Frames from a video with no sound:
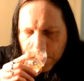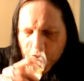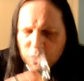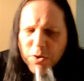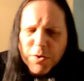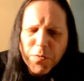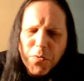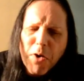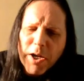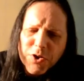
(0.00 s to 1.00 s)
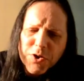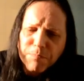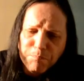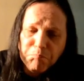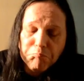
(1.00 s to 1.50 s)
Sugared and fresh.
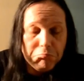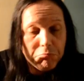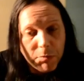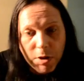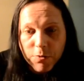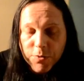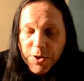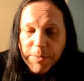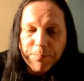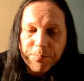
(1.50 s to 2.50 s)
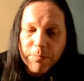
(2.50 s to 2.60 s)
Interesting.